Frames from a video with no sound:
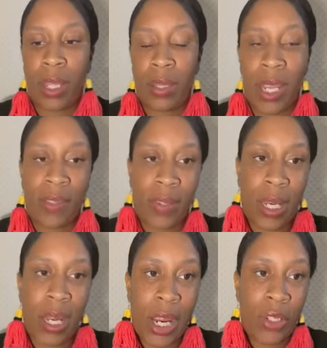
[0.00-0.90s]
things of that
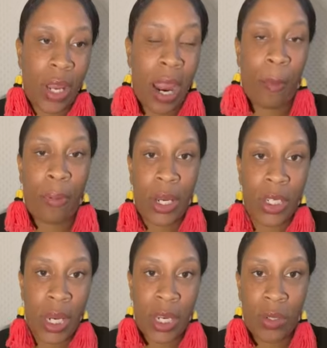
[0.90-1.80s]
nature. I
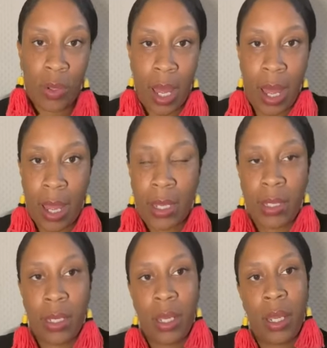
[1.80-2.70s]
appreciate you
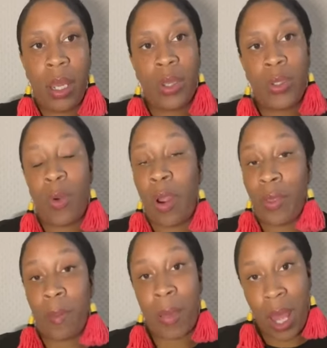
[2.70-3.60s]
guys. You are
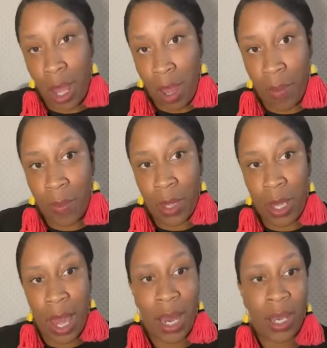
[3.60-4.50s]
the bomb.
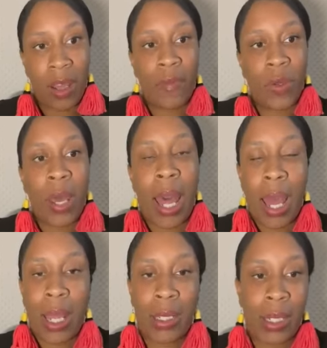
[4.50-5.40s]
I love you
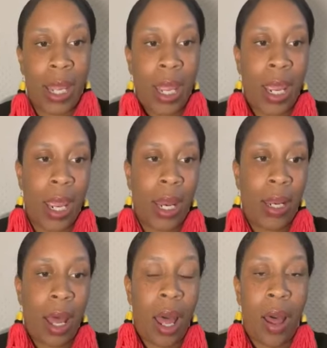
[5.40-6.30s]
guys.
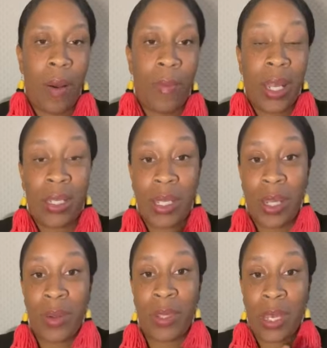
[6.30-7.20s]
And
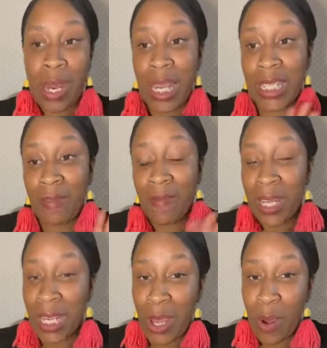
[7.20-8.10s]
until the next
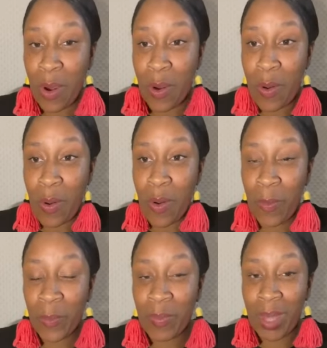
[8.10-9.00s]
video,
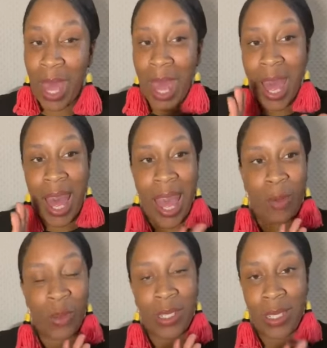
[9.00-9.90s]
I
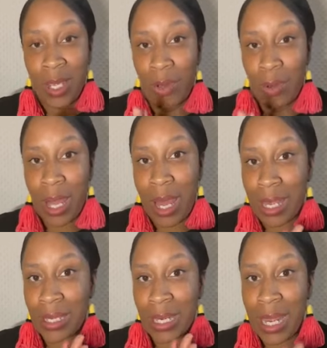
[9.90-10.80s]
will see you
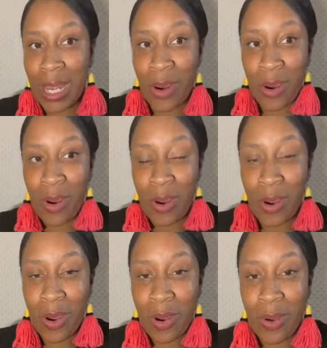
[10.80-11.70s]
guys
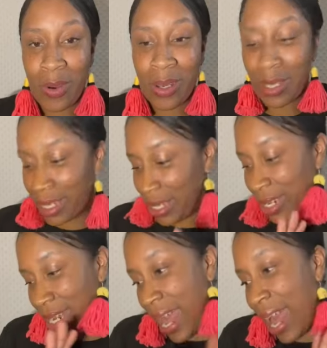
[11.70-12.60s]
later.
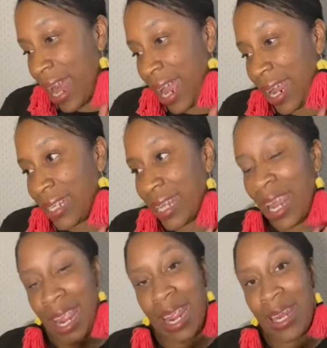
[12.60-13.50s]
Good night
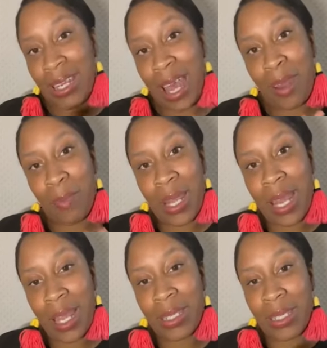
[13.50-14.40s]
and God
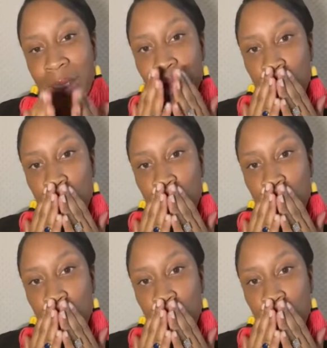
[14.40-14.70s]
bless.